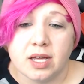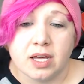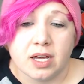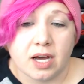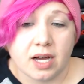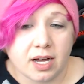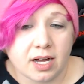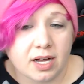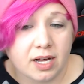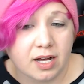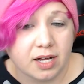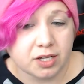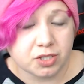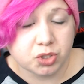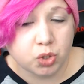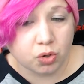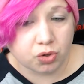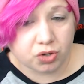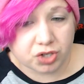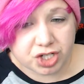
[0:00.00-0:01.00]

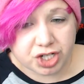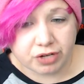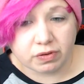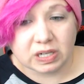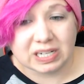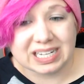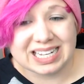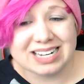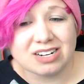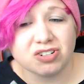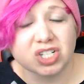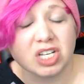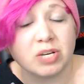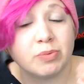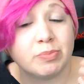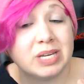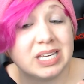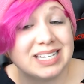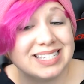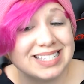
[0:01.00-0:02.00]
Tojiru gears
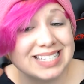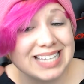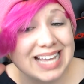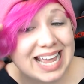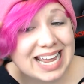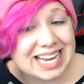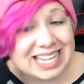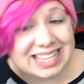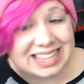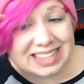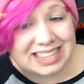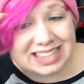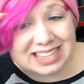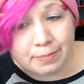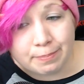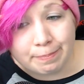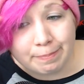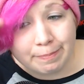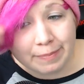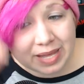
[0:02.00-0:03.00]
can be set in the
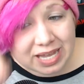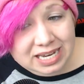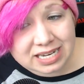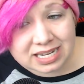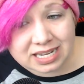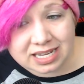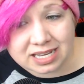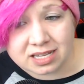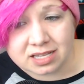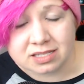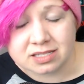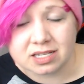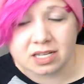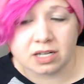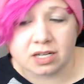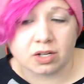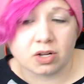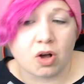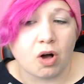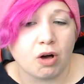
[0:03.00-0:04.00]
minions
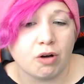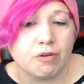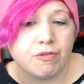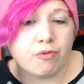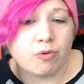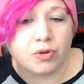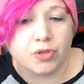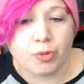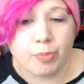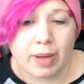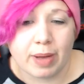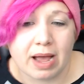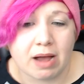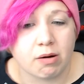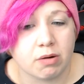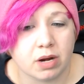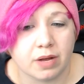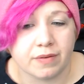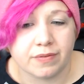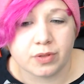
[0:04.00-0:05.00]
and call forth the
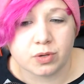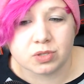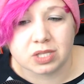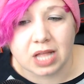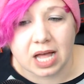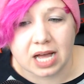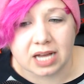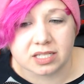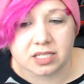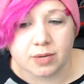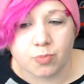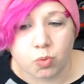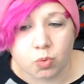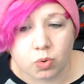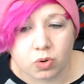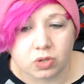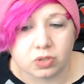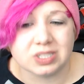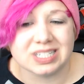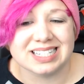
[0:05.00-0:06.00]
power of those locked up
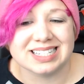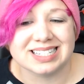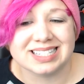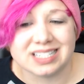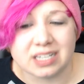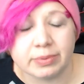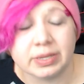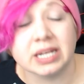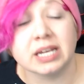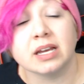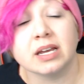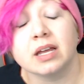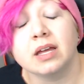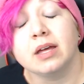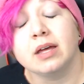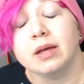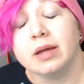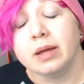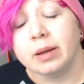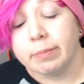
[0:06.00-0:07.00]
worlds, summoning
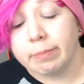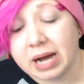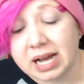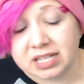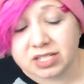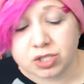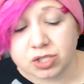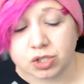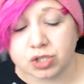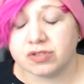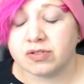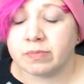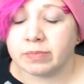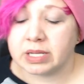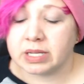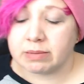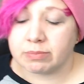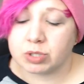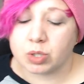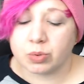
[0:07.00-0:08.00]
monsters from
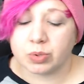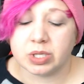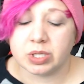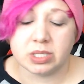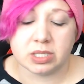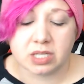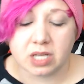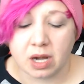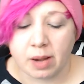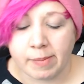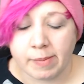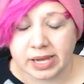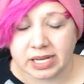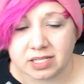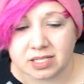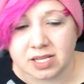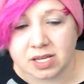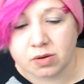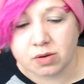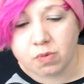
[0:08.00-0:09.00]
them. So this is going to make
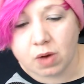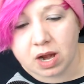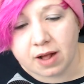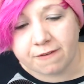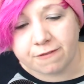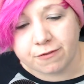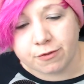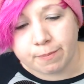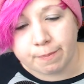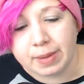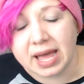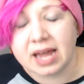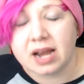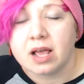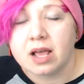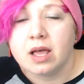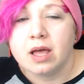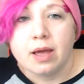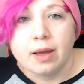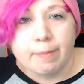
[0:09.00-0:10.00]
us think right off the bat,
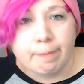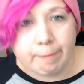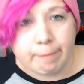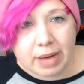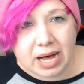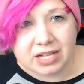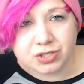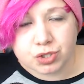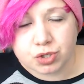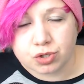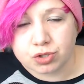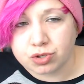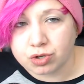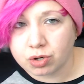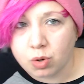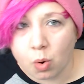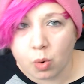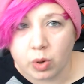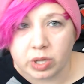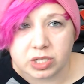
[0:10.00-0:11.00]
monsters are
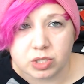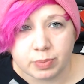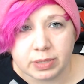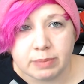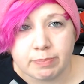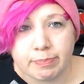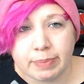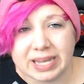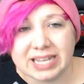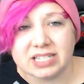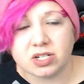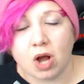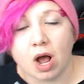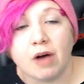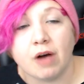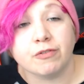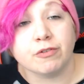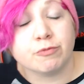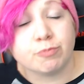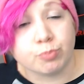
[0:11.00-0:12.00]
going to be based
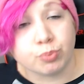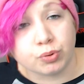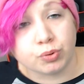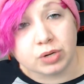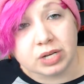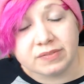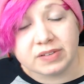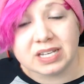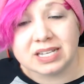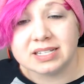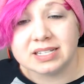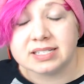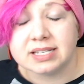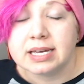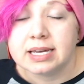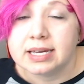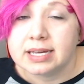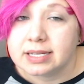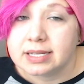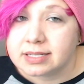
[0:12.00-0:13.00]
off of previous
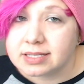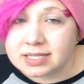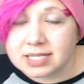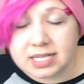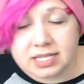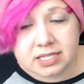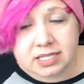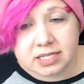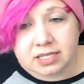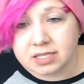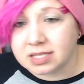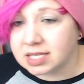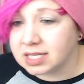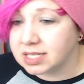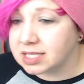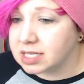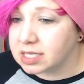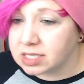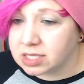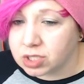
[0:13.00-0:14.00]
seasons.
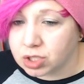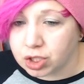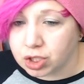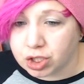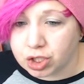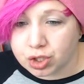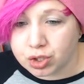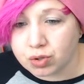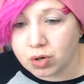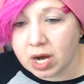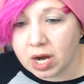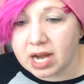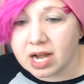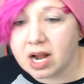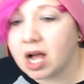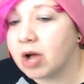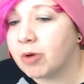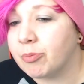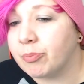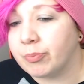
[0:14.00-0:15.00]
This is straight
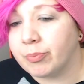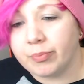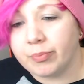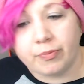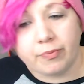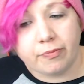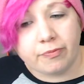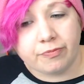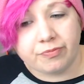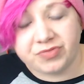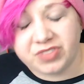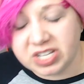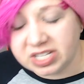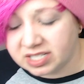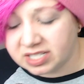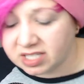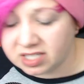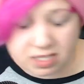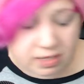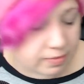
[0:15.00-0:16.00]
up,
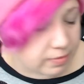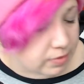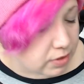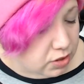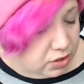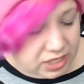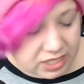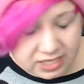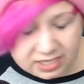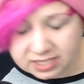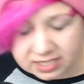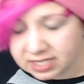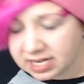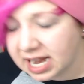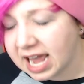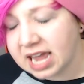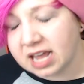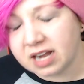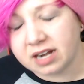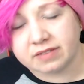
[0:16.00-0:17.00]
this is an
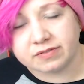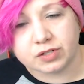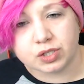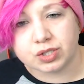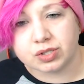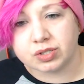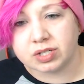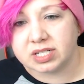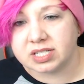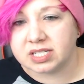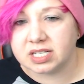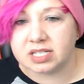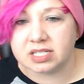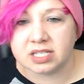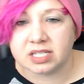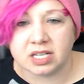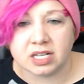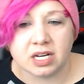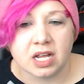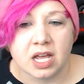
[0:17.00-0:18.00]
anniversary
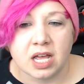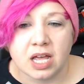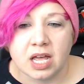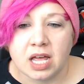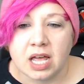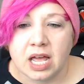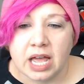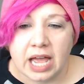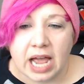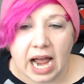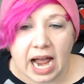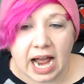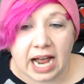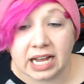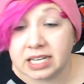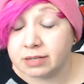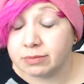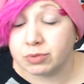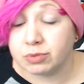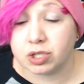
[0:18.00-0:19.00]
season.
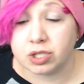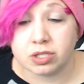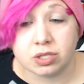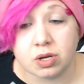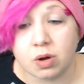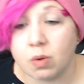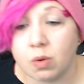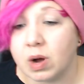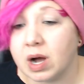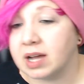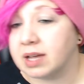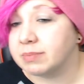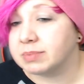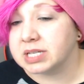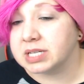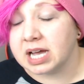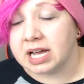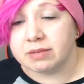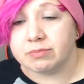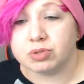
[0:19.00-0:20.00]
I am so hyped.
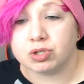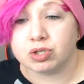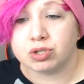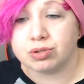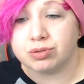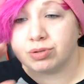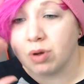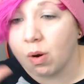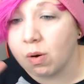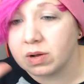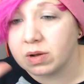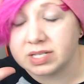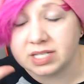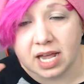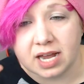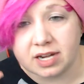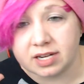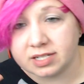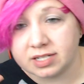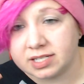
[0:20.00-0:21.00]
I am so
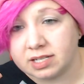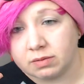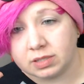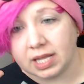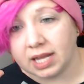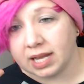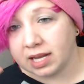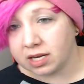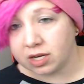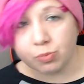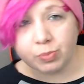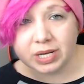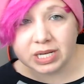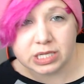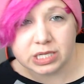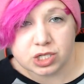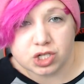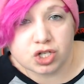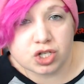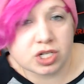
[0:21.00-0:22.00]
excited to see what they can do
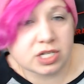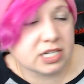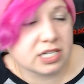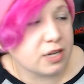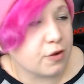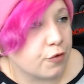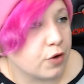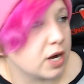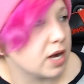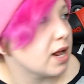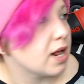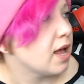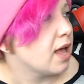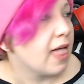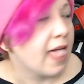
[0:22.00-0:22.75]
because it's just different.